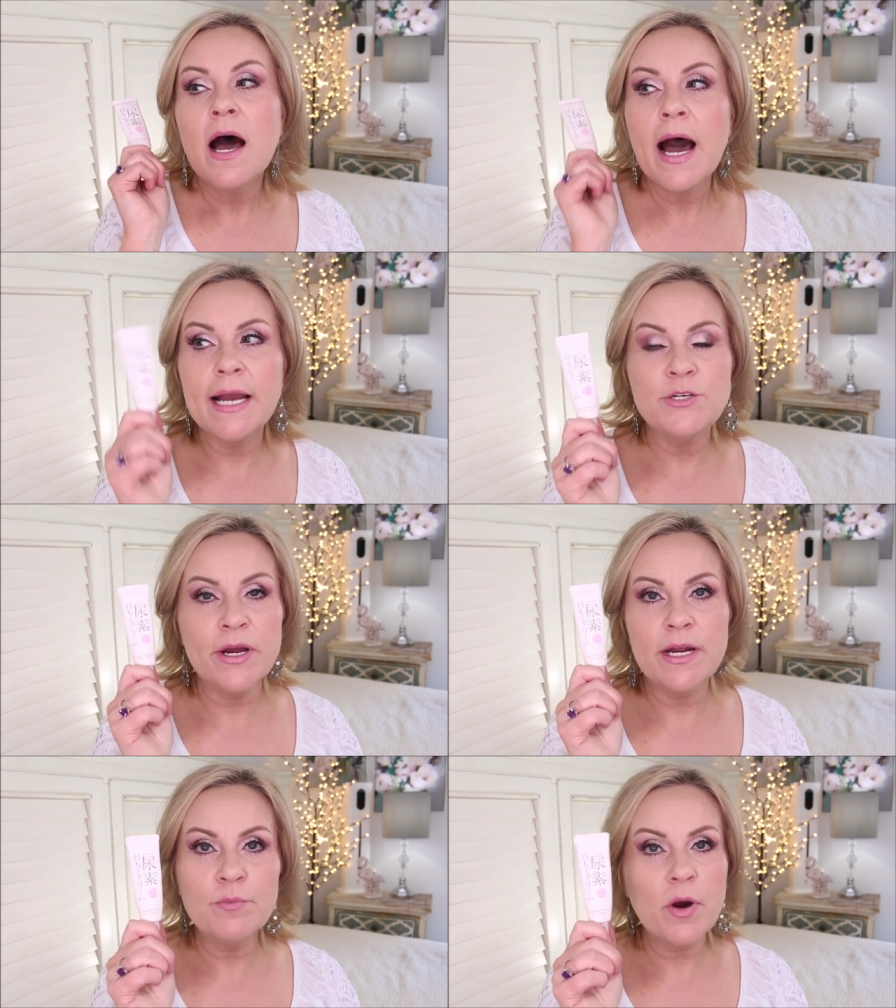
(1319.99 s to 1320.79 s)

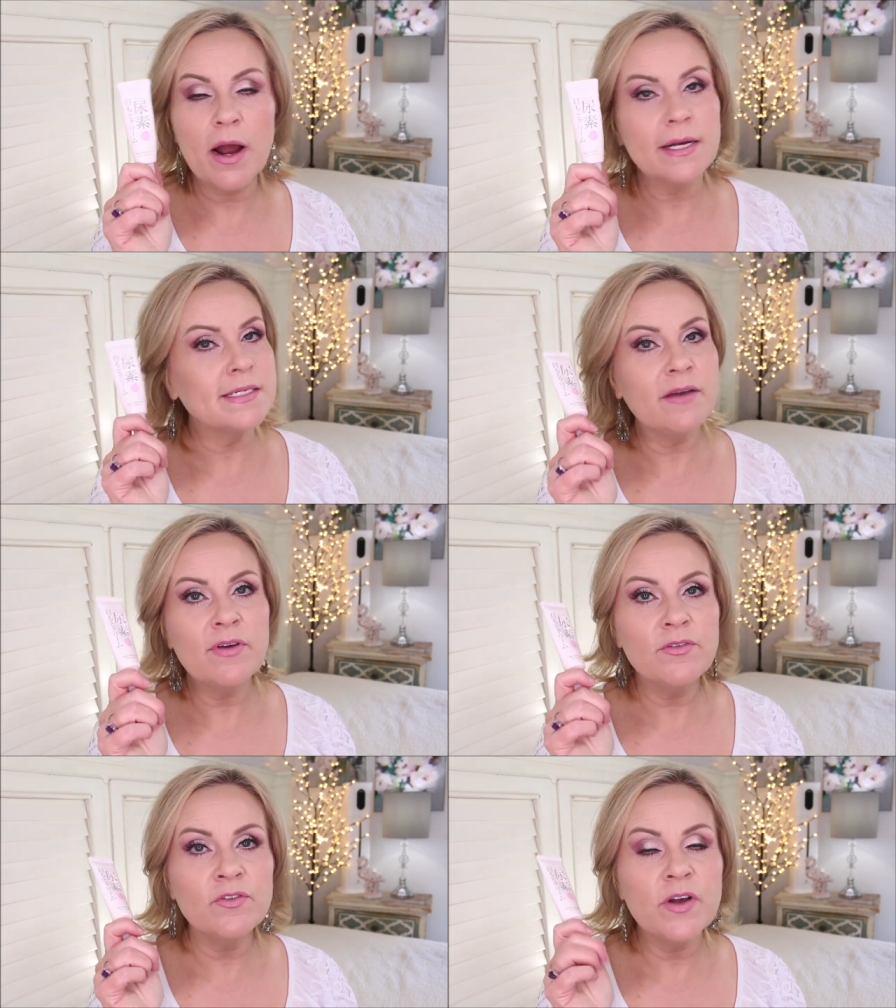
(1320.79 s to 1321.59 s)
hydrating products I've
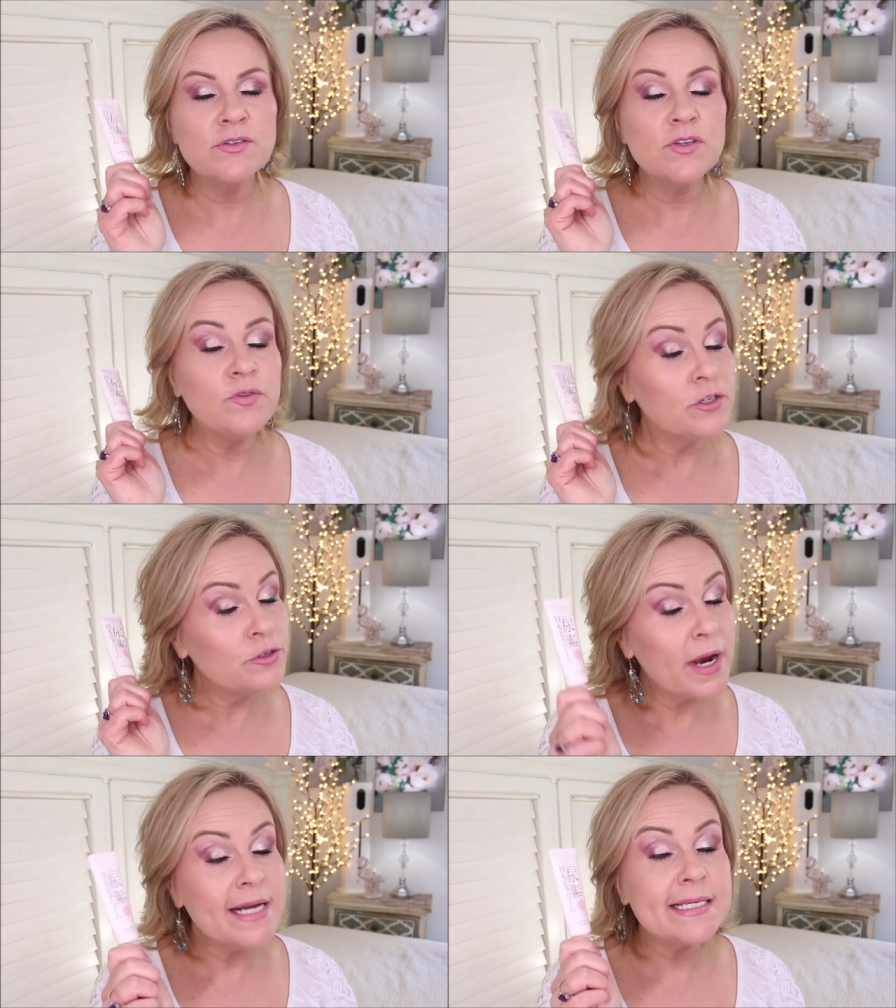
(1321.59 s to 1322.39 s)
ever found. So if you're a dry